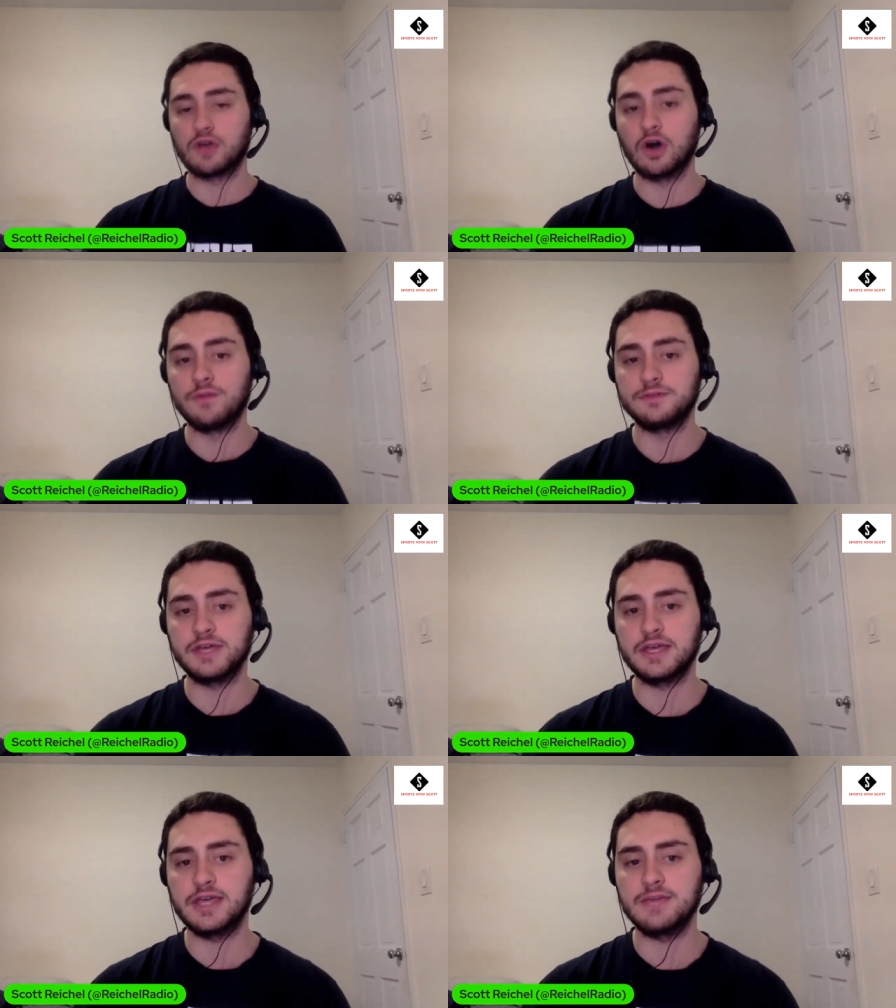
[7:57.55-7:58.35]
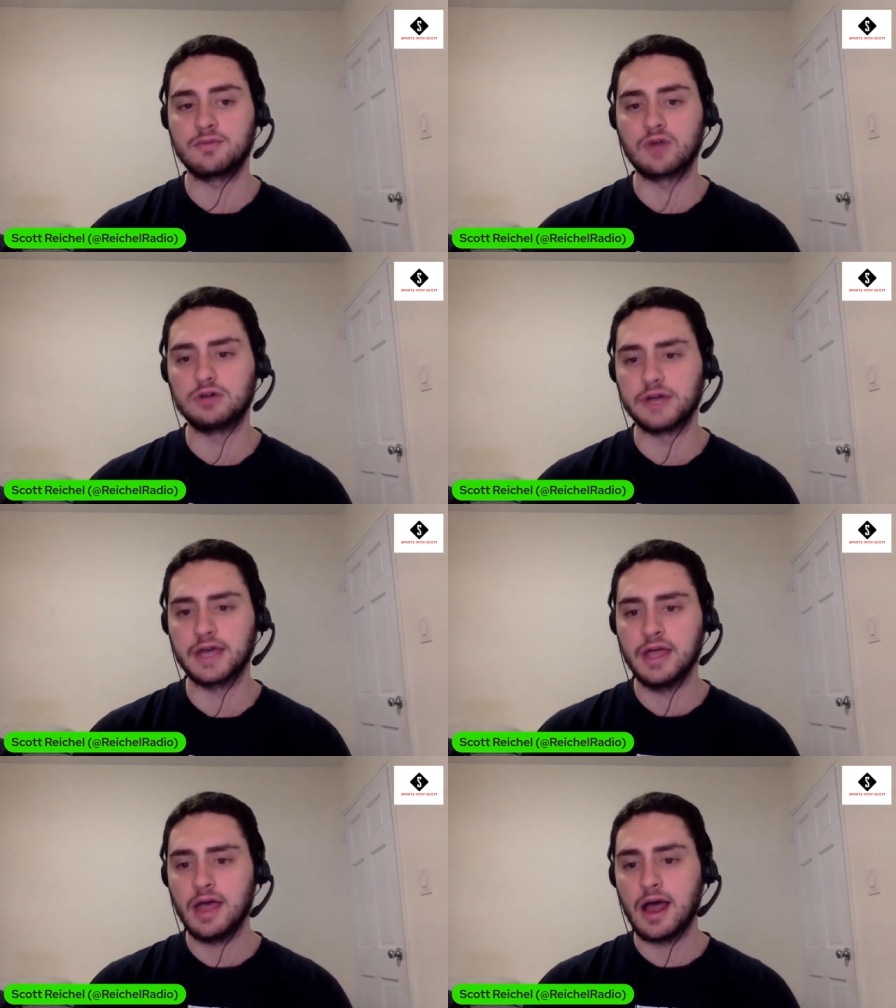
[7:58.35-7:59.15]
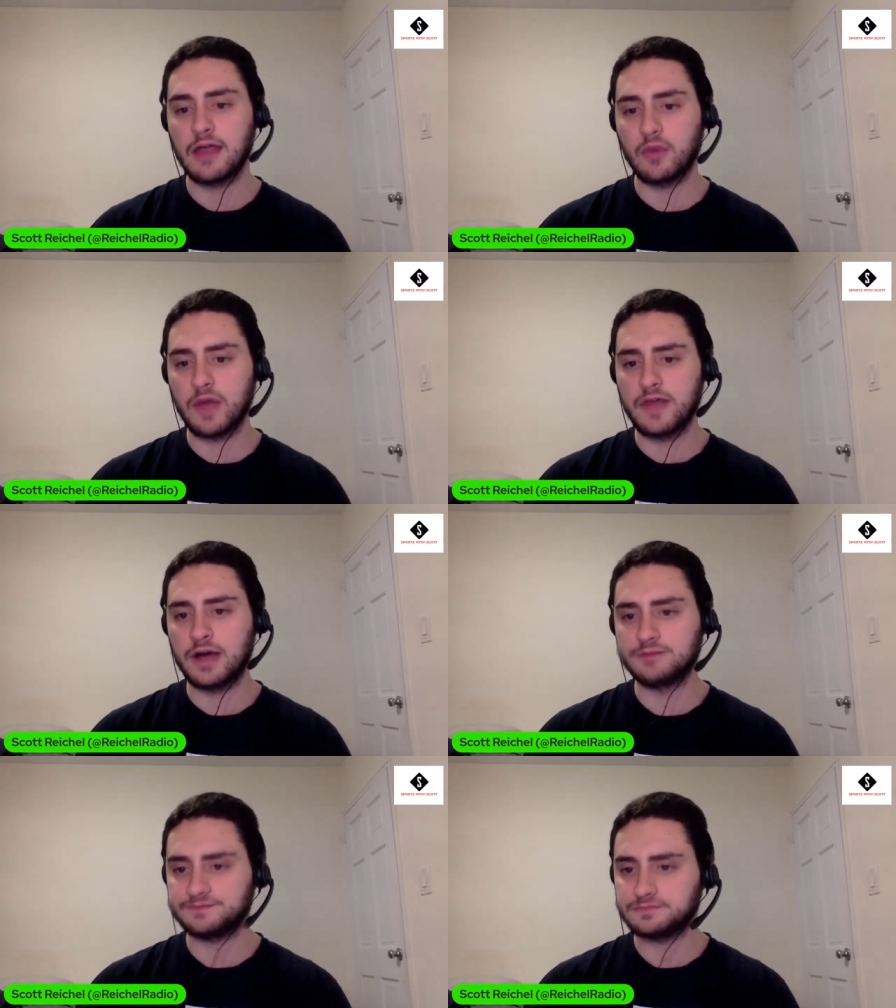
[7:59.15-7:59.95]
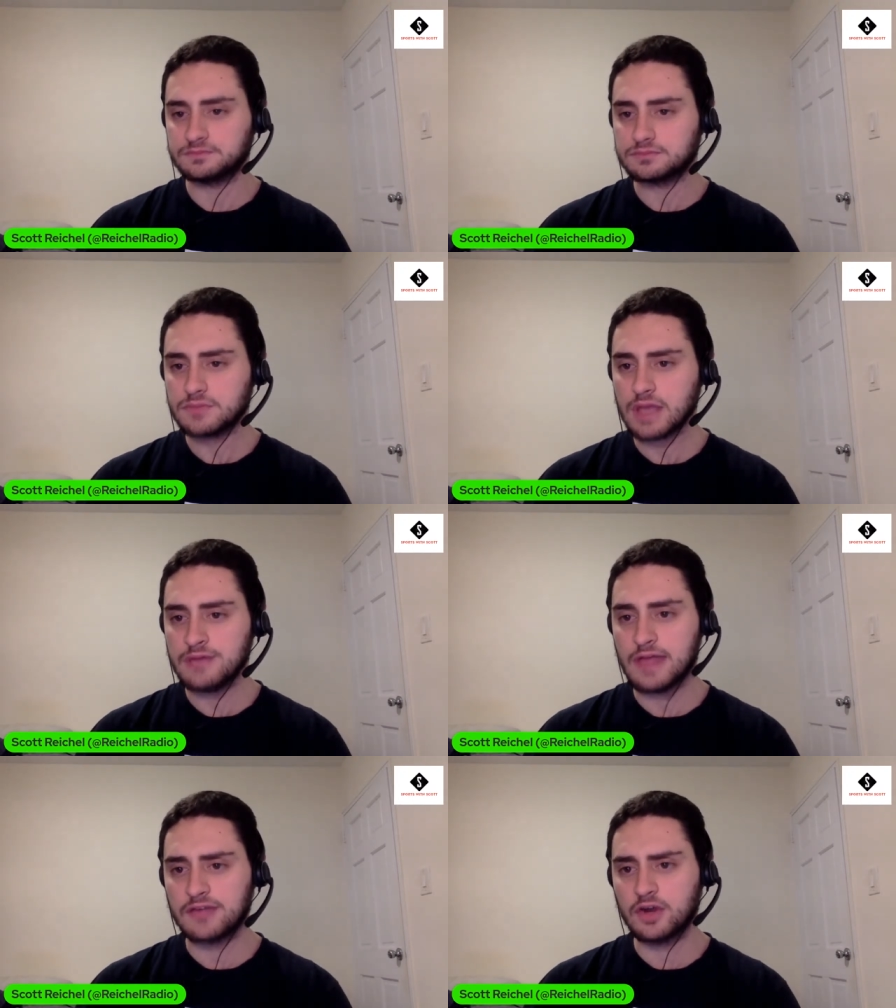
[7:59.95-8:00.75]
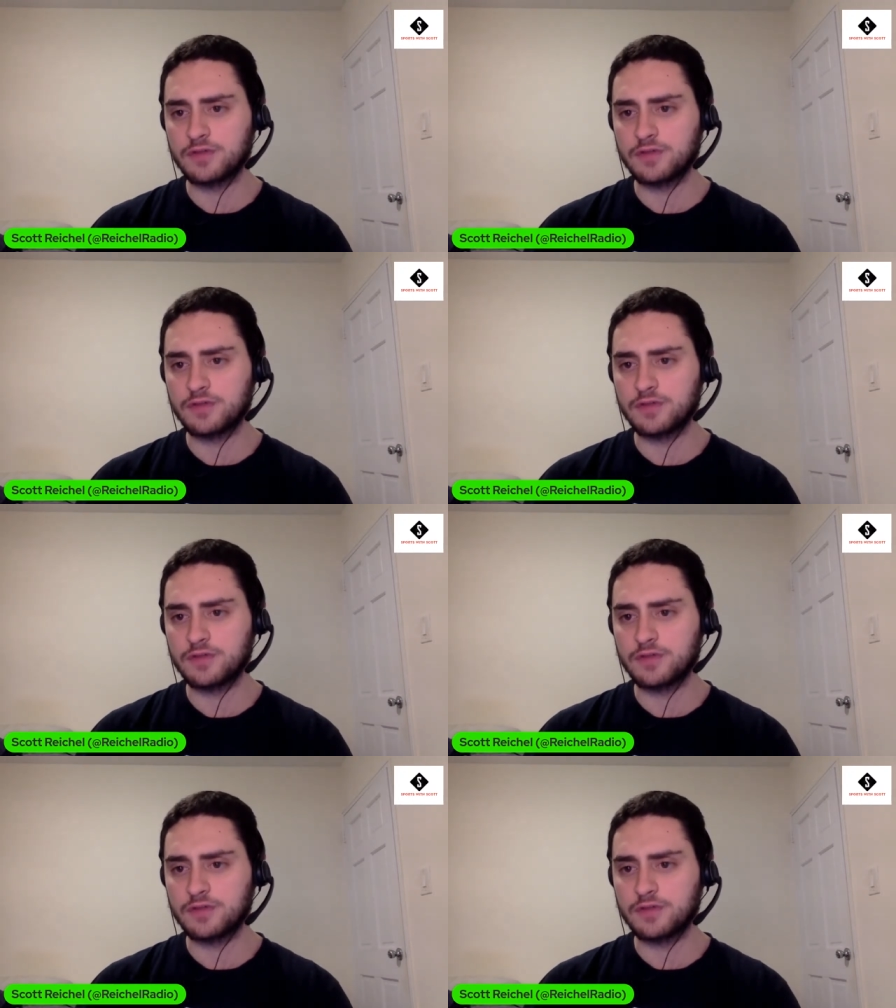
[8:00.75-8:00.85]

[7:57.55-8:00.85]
So hopefully he can keep it rolling. Either way, though, that's